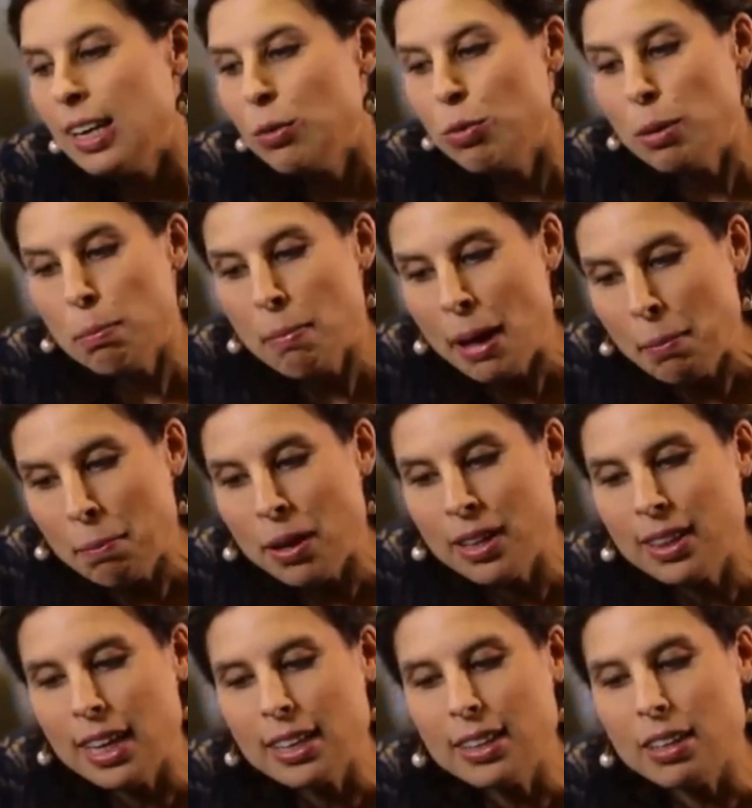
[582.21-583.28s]
Remember
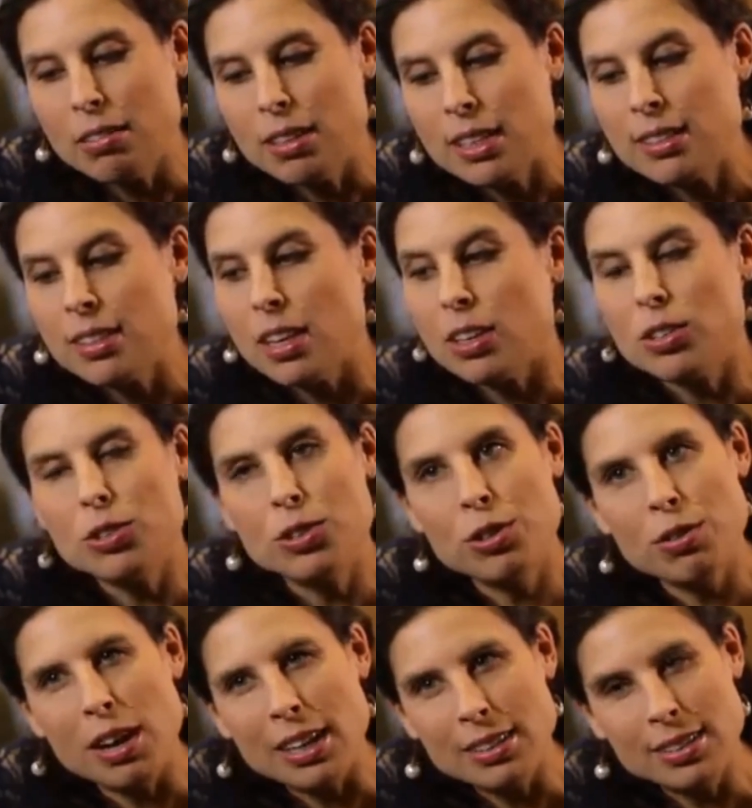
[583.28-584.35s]
that there is a
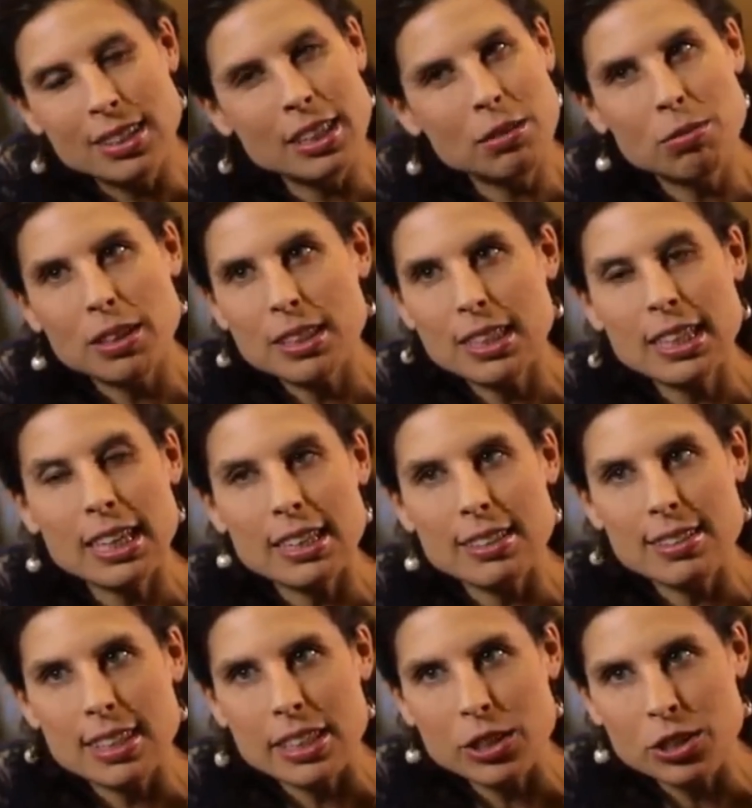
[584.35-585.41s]
drastic
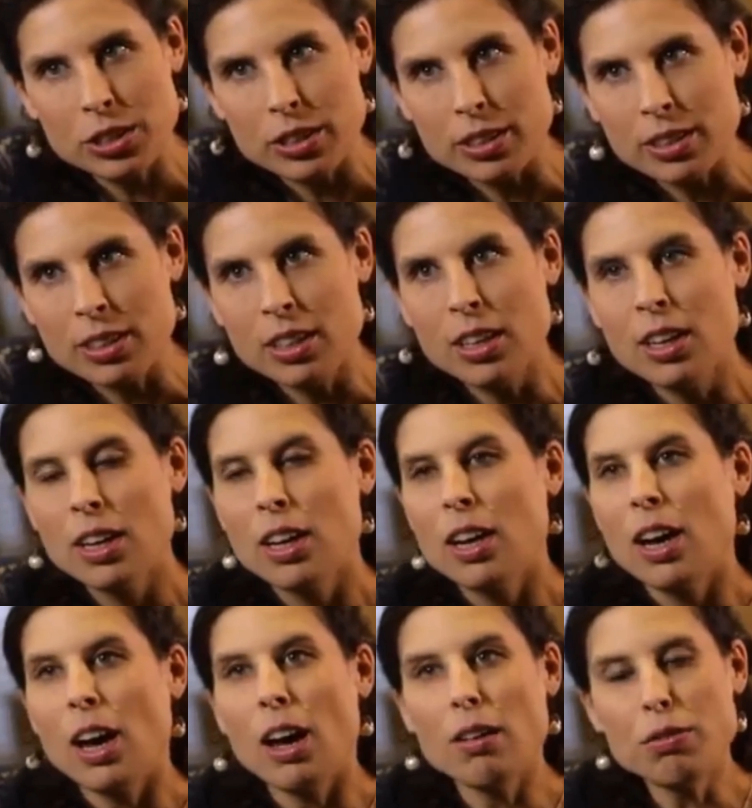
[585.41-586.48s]
radicalization
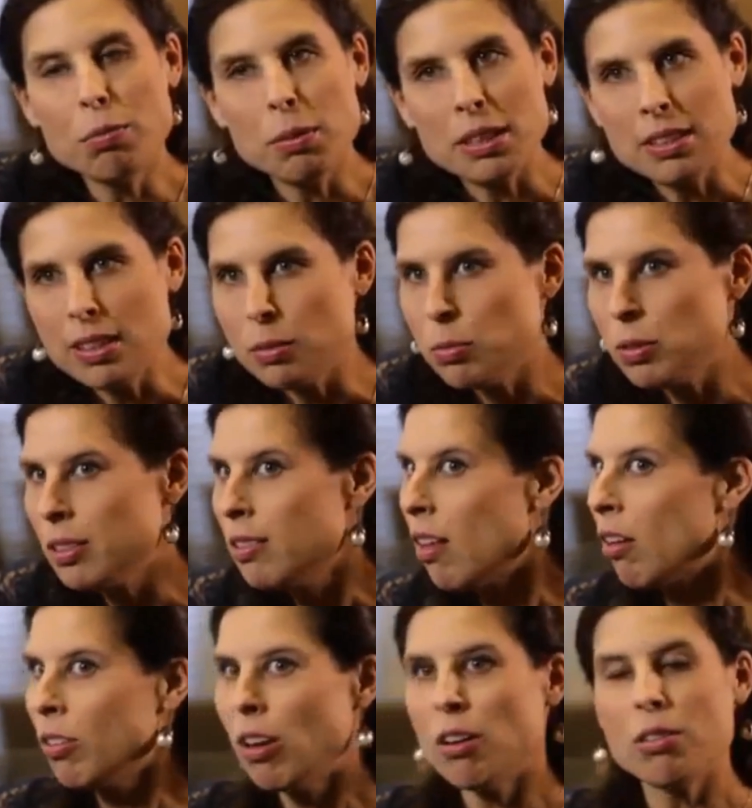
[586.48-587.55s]
of Muslims
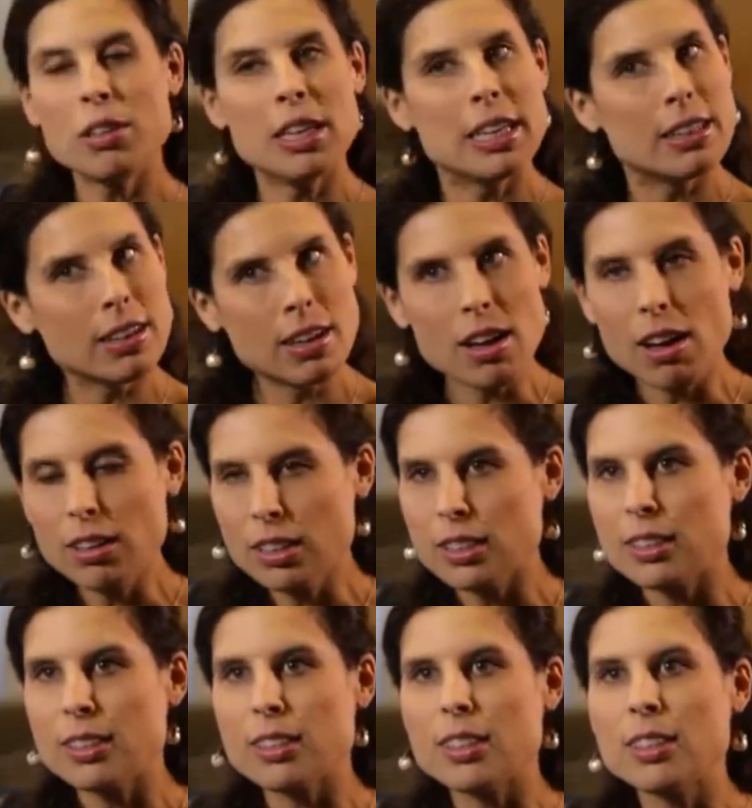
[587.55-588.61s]
not only in the
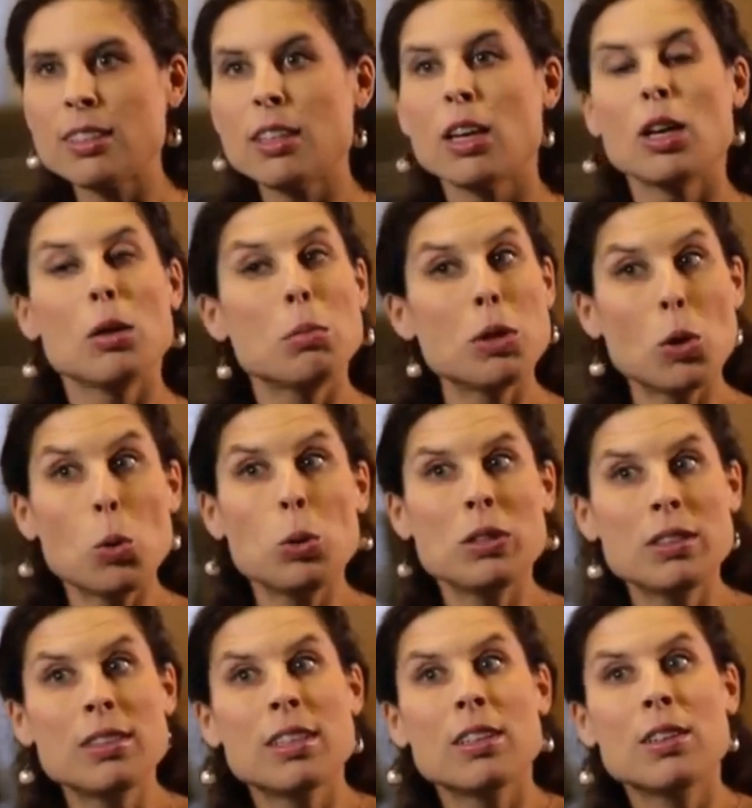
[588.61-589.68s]
Caucasus, but
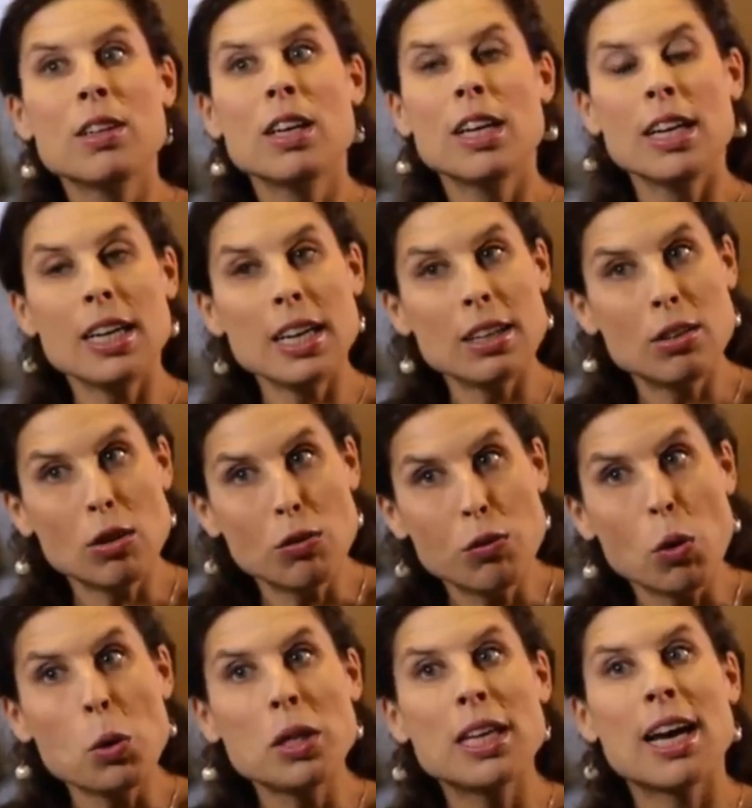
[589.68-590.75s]
also in the
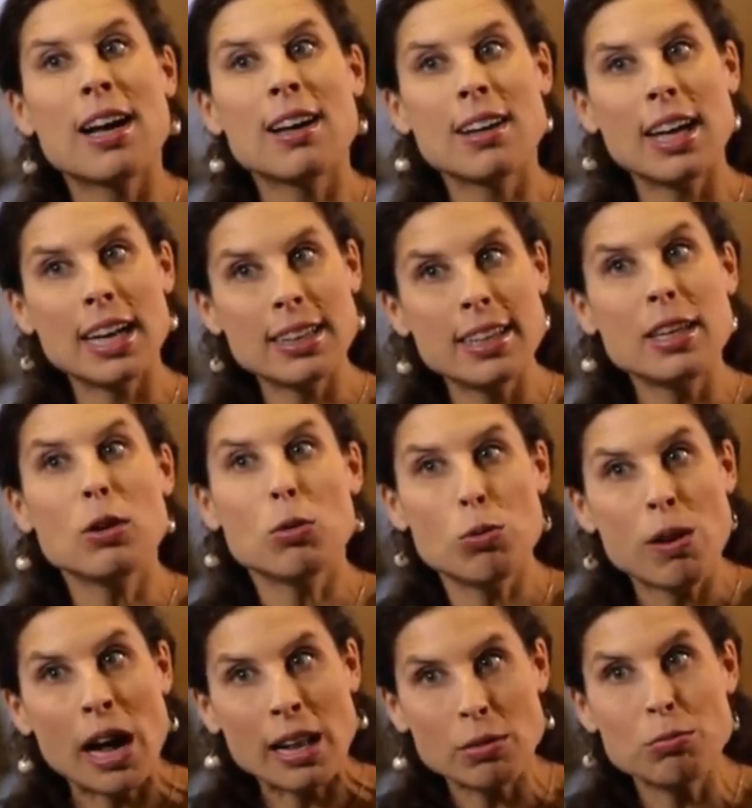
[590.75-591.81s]
Volga and the
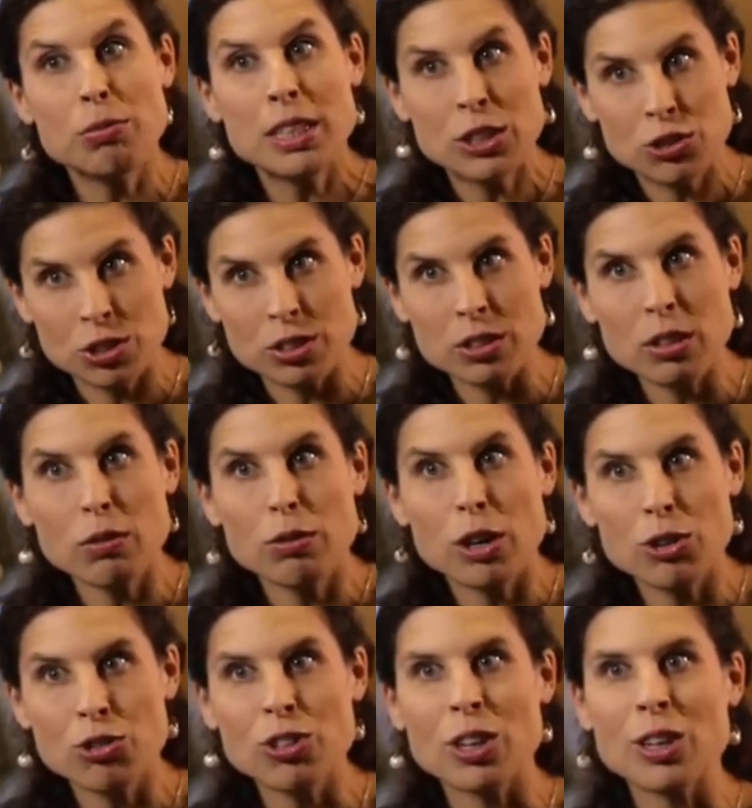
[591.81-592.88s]
Ural regions of
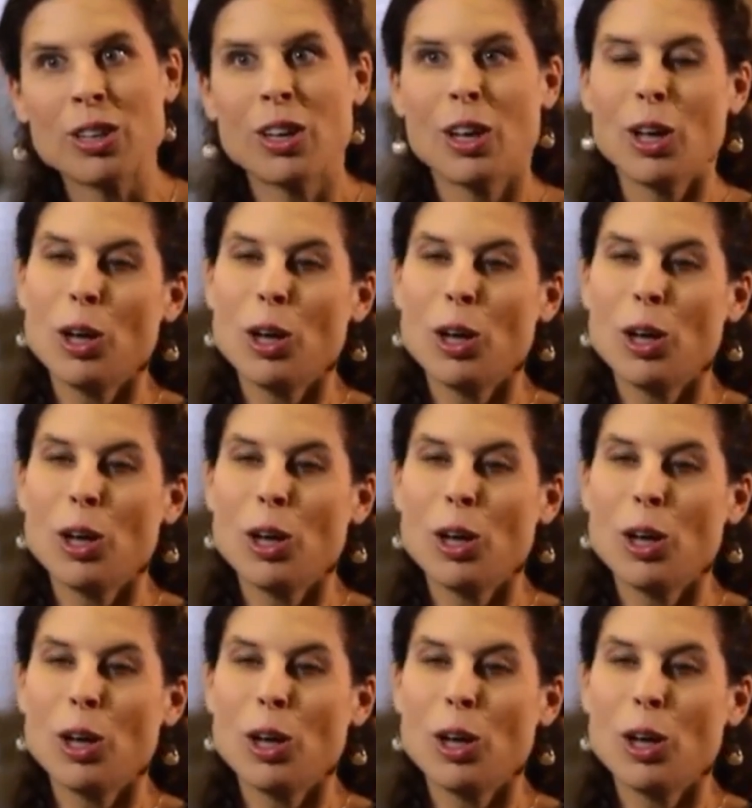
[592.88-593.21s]
Russia,